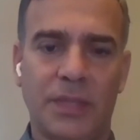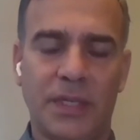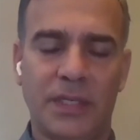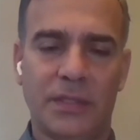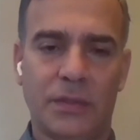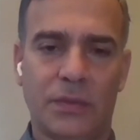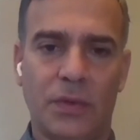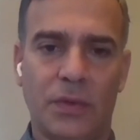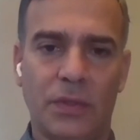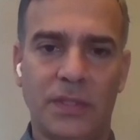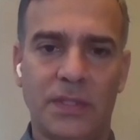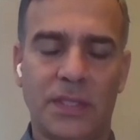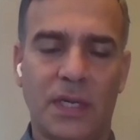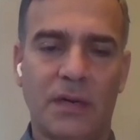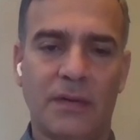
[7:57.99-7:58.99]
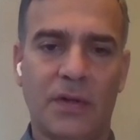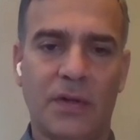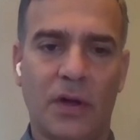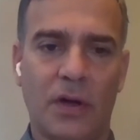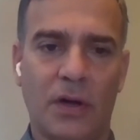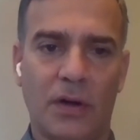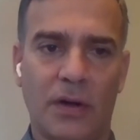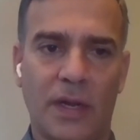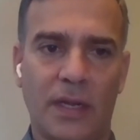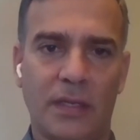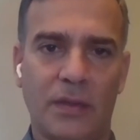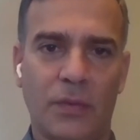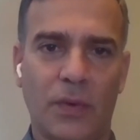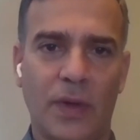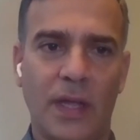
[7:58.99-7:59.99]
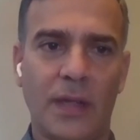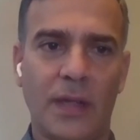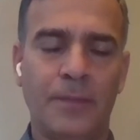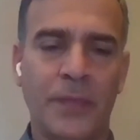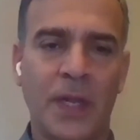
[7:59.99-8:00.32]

plays a role inside of Carr. And the way,